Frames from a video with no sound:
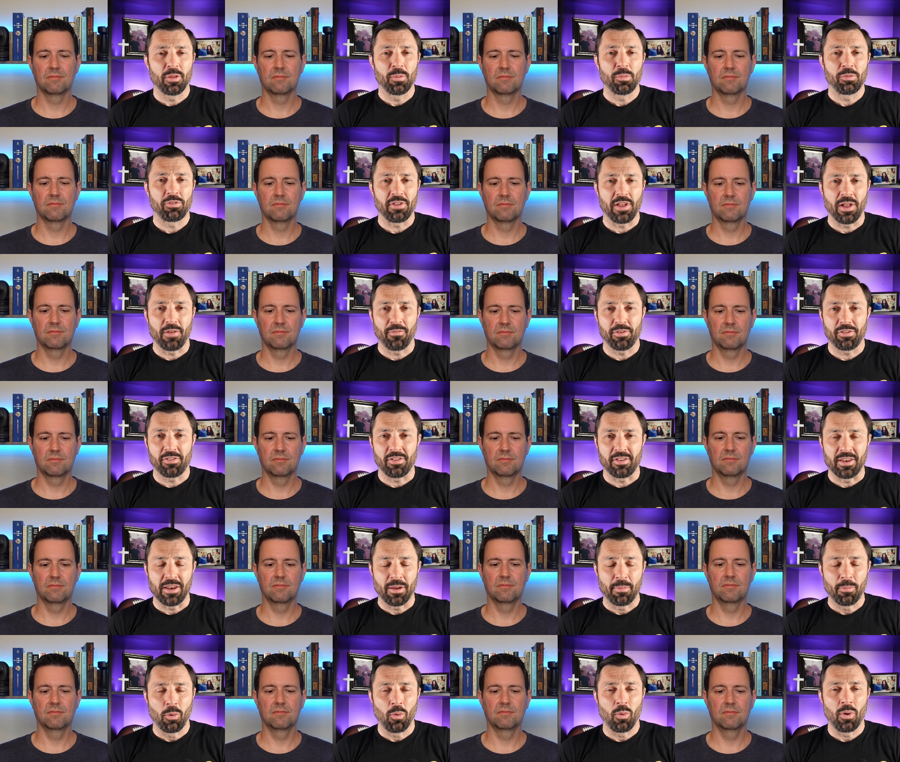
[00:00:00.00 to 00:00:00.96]
Speaker 1: himself as the
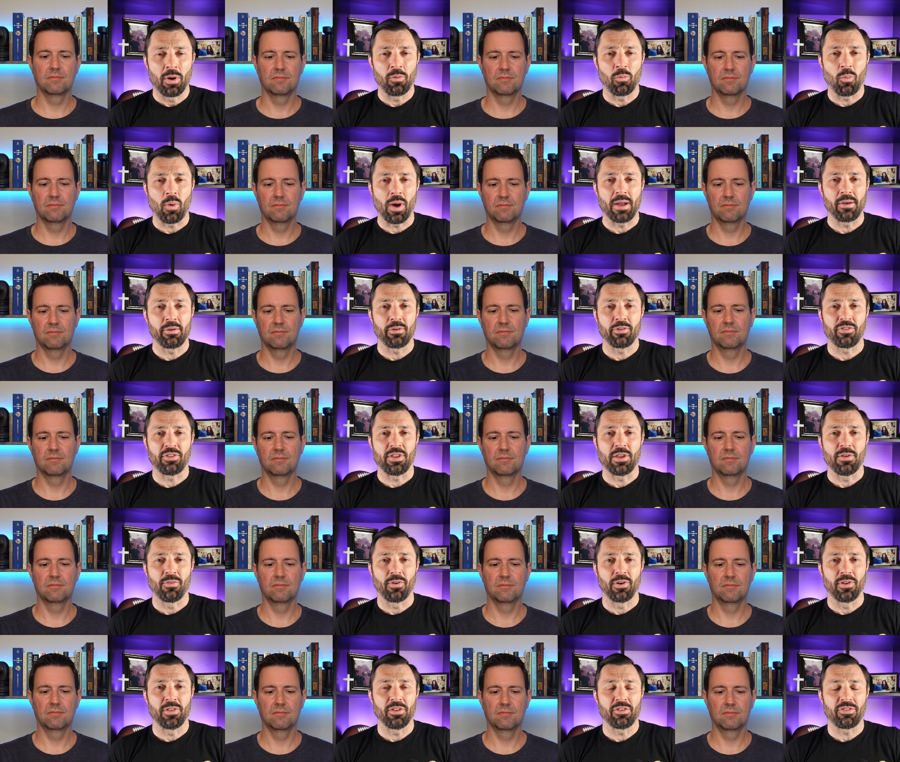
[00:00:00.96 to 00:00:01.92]
number one wide
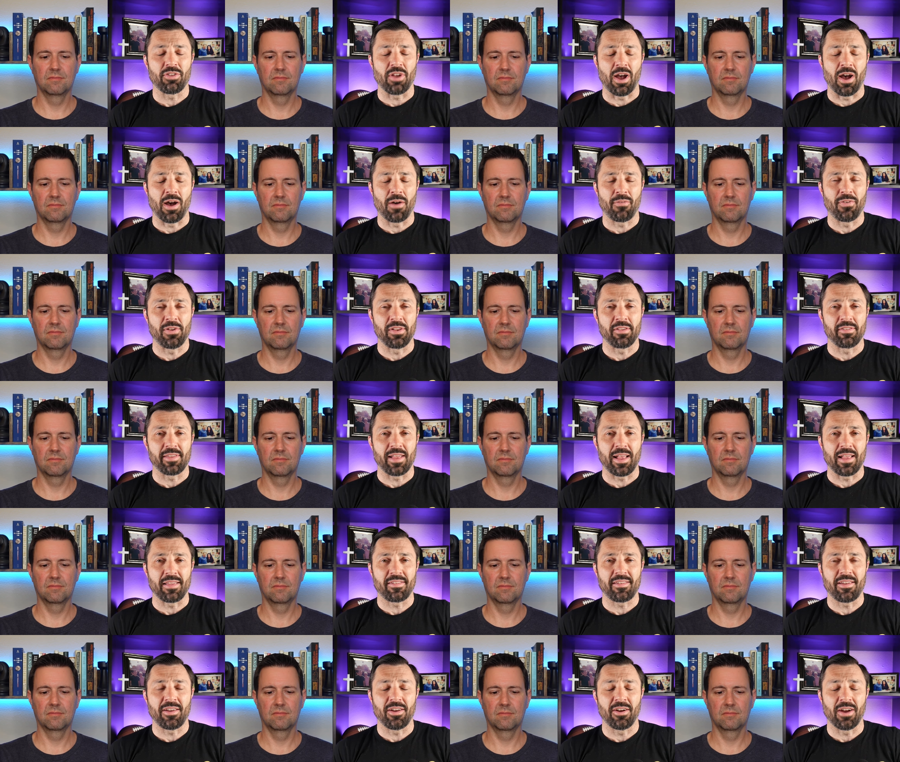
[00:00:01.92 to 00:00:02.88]
receiver in this offense
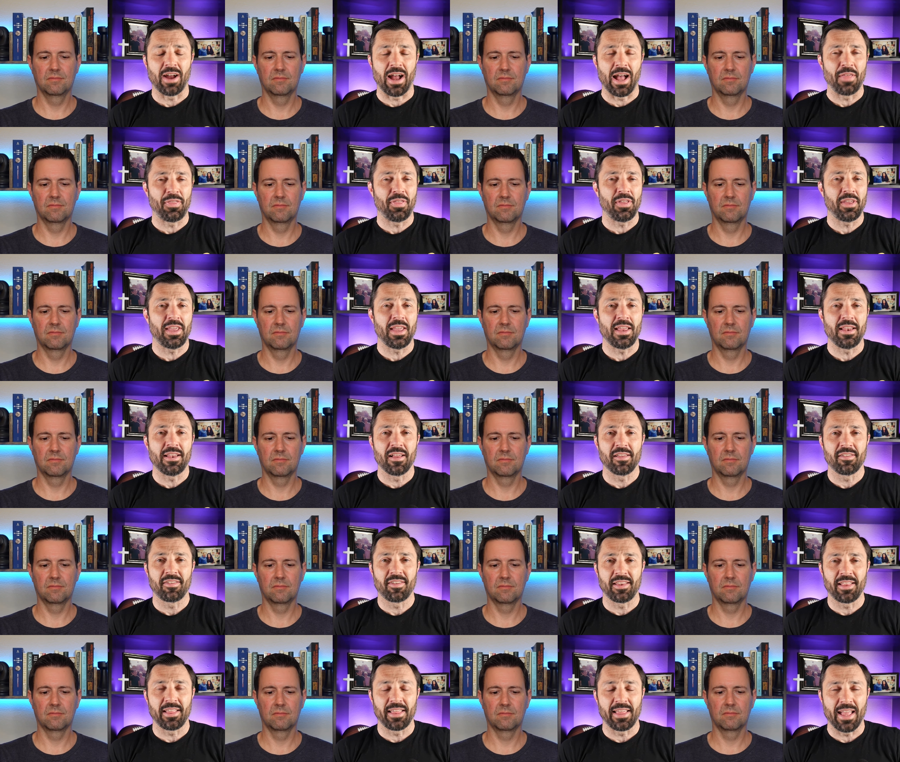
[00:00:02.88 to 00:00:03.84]
last year. I think he
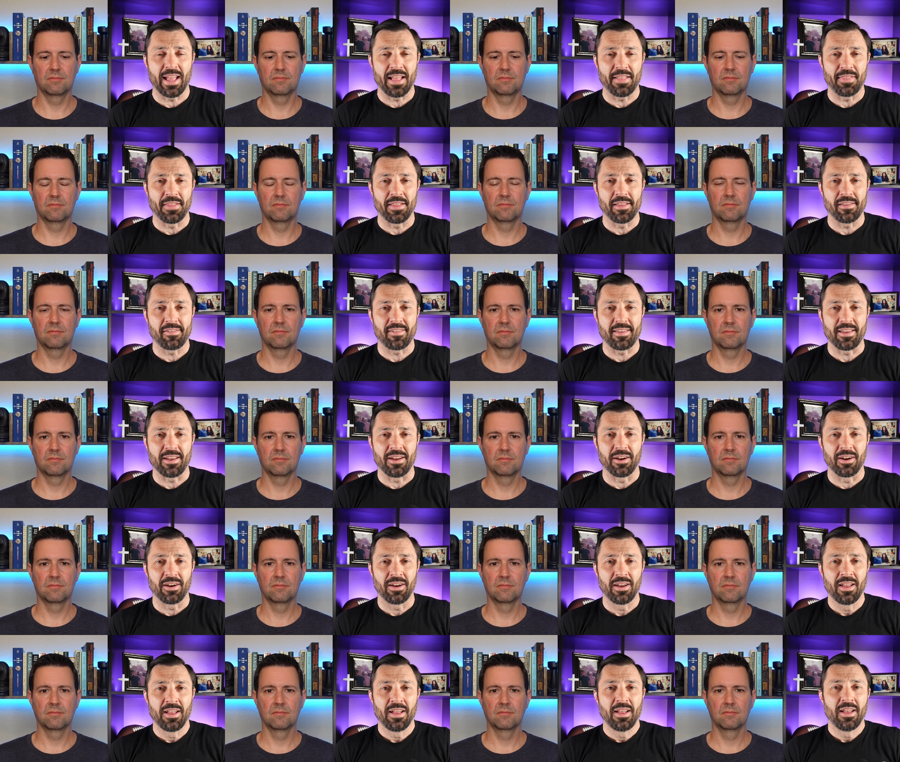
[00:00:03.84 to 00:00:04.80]
does it again this
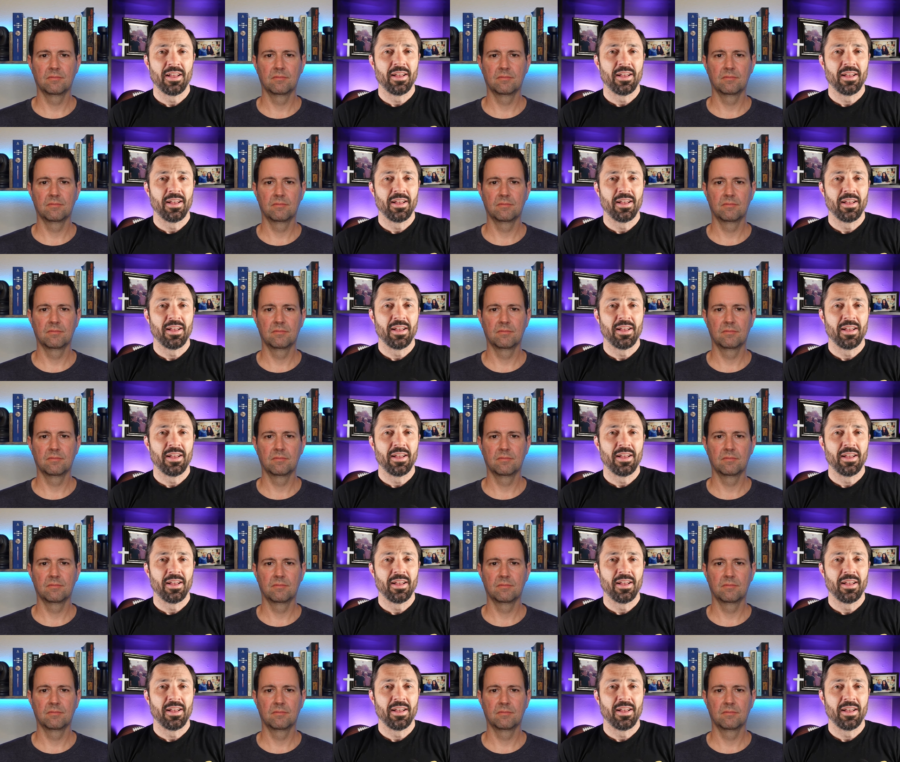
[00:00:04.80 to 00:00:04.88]
year.